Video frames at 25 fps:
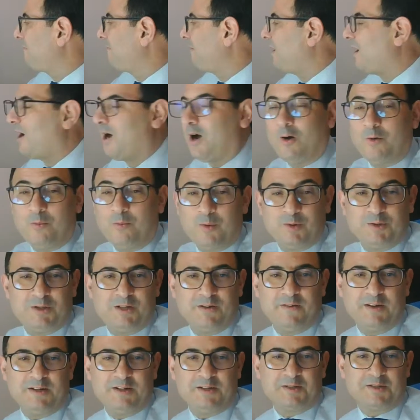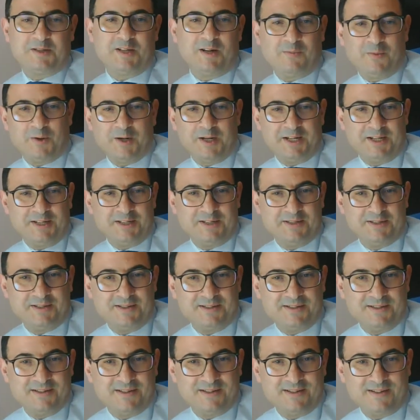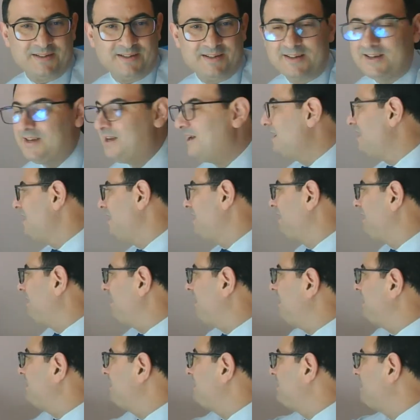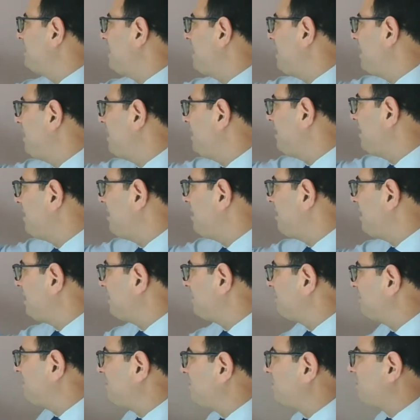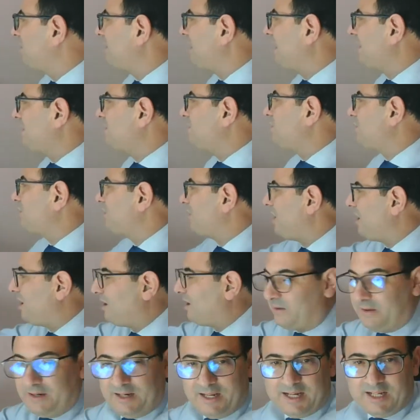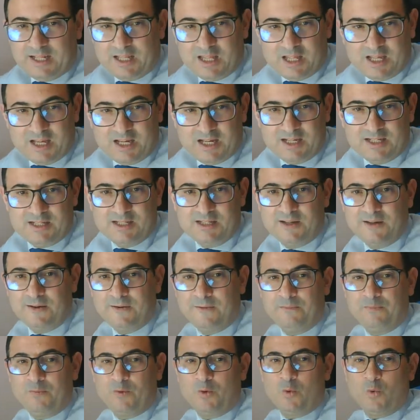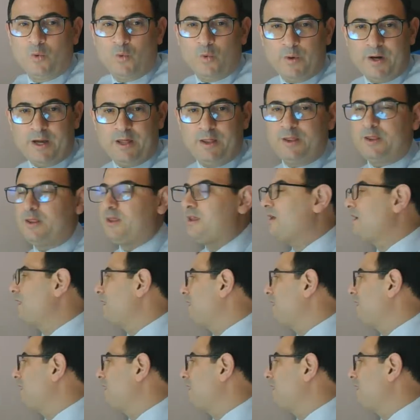how motivated someone is. Let's say that we would like to correlate these with,